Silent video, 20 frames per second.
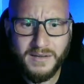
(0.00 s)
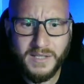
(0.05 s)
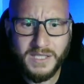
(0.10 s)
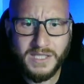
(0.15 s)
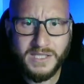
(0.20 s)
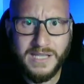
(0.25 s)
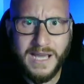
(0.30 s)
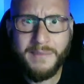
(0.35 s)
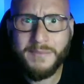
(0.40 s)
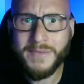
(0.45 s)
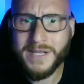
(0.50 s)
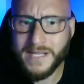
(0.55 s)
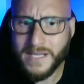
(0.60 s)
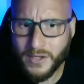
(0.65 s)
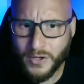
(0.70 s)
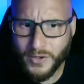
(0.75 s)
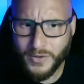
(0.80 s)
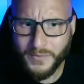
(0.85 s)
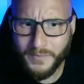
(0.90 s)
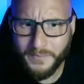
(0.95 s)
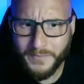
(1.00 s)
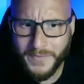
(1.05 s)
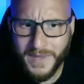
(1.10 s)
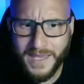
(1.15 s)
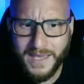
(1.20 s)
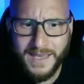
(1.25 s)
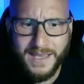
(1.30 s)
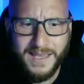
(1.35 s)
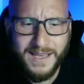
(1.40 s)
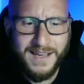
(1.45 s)
Domenico.
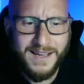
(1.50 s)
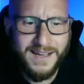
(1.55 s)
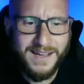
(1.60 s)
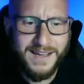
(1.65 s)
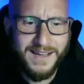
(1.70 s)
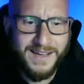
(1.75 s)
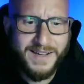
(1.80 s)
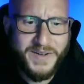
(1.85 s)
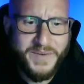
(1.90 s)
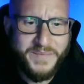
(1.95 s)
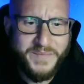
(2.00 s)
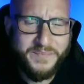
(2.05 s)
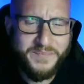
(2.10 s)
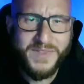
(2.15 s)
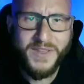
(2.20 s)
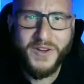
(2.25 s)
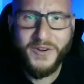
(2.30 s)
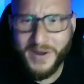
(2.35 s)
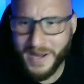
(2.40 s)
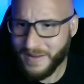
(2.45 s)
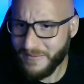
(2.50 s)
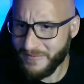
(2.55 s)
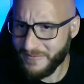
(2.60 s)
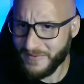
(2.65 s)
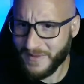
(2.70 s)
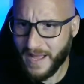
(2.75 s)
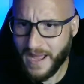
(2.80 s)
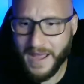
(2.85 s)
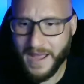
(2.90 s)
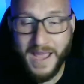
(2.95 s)
Okay,
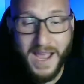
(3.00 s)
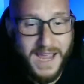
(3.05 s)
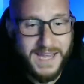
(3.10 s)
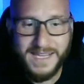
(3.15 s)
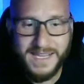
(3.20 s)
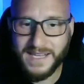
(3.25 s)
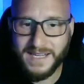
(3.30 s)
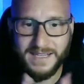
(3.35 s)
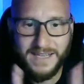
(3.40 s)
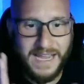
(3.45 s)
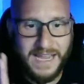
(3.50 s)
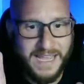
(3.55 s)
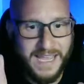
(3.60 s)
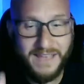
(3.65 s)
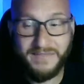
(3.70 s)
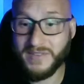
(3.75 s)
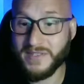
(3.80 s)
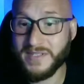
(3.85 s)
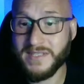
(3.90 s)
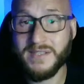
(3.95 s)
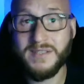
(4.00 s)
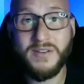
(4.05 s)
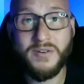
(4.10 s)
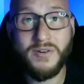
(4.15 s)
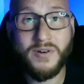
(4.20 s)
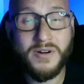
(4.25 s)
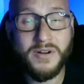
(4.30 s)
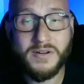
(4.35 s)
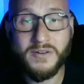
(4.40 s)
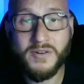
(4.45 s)
I have to see
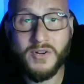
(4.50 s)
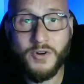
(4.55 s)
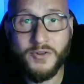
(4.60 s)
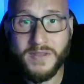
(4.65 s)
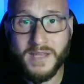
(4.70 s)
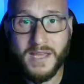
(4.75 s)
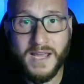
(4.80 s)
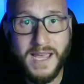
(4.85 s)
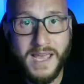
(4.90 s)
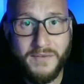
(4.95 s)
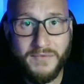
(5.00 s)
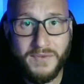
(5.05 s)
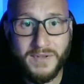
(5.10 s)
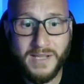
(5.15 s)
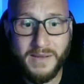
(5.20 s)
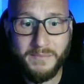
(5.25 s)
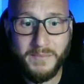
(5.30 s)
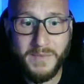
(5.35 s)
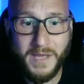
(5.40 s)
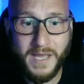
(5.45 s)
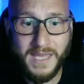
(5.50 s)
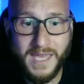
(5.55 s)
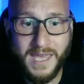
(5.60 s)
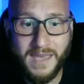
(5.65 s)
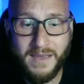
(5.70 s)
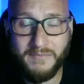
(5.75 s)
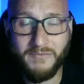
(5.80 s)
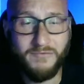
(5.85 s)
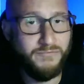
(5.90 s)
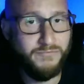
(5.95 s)
their art and everything. I
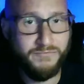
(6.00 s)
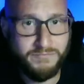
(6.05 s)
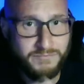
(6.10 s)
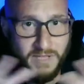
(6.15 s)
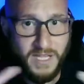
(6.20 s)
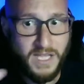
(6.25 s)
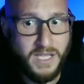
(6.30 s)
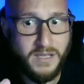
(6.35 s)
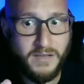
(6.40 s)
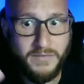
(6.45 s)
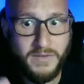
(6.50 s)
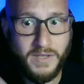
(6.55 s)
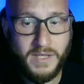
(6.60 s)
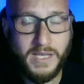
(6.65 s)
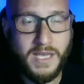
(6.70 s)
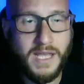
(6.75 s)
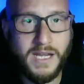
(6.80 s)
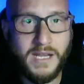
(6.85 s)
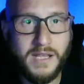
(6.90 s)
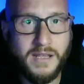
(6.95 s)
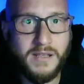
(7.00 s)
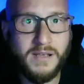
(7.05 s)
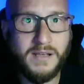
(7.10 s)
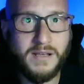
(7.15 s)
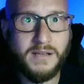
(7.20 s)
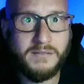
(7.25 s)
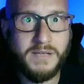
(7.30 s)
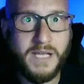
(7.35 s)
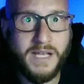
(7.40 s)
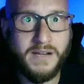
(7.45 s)
can't think of it
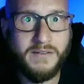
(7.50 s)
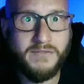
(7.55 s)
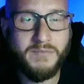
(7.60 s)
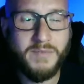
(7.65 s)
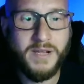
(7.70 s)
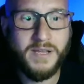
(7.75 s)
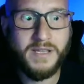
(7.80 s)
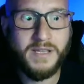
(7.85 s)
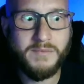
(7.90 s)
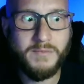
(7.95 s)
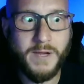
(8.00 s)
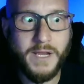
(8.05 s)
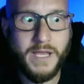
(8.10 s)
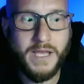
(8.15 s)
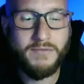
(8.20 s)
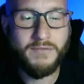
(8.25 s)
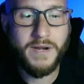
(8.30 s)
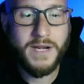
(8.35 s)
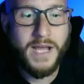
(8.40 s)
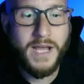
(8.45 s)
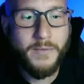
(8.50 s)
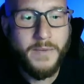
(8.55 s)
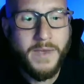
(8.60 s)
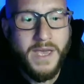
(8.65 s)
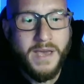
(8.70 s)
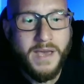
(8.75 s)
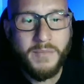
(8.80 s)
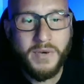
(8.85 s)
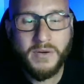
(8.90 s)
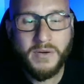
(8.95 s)
in my head right now.
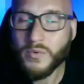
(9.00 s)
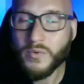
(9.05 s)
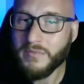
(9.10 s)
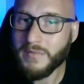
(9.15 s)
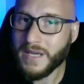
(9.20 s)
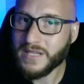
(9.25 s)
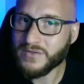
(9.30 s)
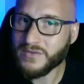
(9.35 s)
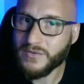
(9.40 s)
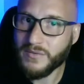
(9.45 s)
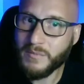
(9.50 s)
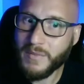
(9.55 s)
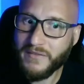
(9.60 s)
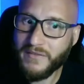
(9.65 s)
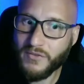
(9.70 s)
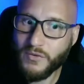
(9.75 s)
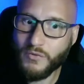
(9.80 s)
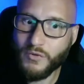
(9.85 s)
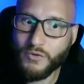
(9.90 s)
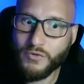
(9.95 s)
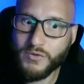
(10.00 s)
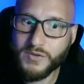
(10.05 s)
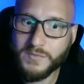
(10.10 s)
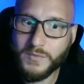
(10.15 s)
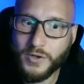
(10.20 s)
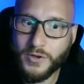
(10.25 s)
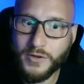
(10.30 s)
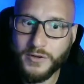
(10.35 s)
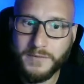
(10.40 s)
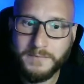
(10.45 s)
But with Matthew
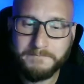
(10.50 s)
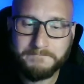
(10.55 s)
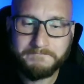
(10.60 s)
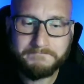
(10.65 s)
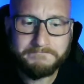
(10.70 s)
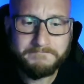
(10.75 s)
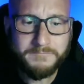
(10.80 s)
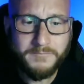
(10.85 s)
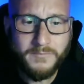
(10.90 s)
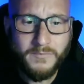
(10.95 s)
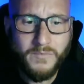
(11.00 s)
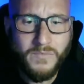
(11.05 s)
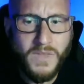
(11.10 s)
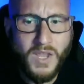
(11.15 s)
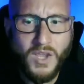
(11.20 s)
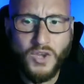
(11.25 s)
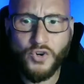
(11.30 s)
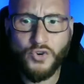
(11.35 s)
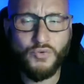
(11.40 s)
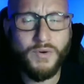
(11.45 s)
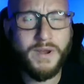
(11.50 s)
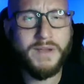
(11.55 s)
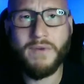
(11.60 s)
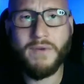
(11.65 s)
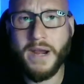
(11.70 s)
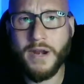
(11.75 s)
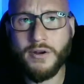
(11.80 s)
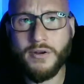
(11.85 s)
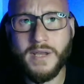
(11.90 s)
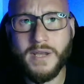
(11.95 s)
Rosenberg, a great
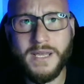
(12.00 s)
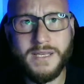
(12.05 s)
writer.